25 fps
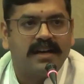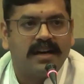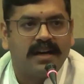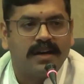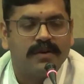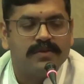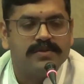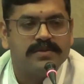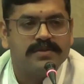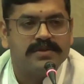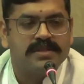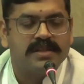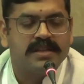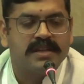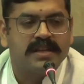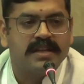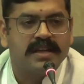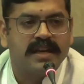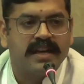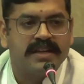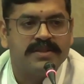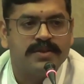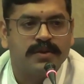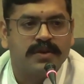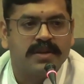housing,
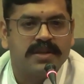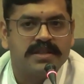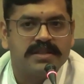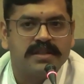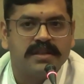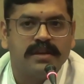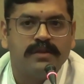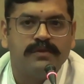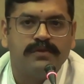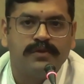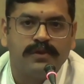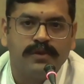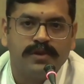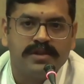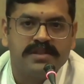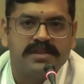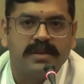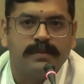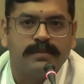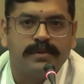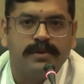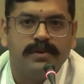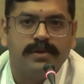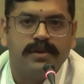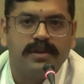education, and food
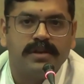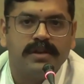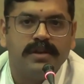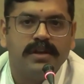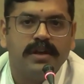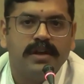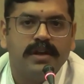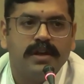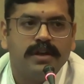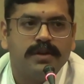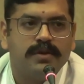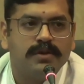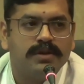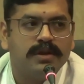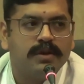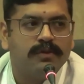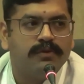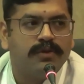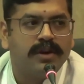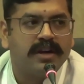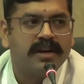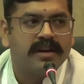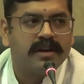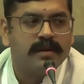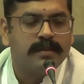support to the
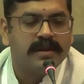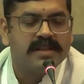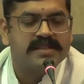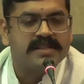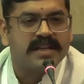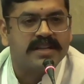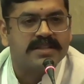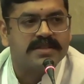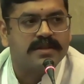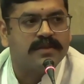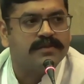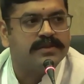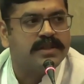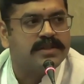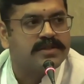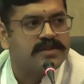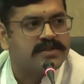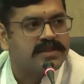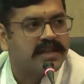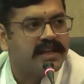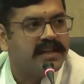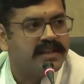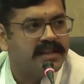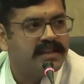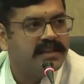vulnerable section of the
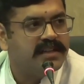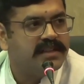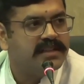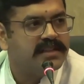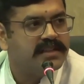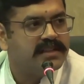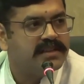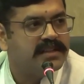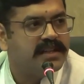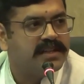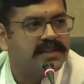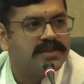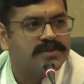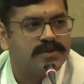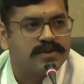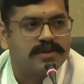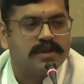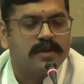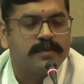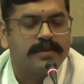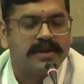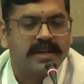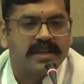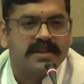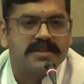society. That is
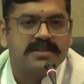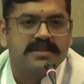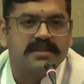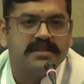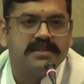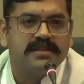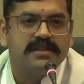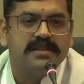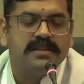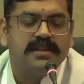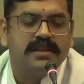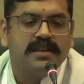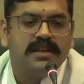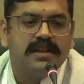social protection.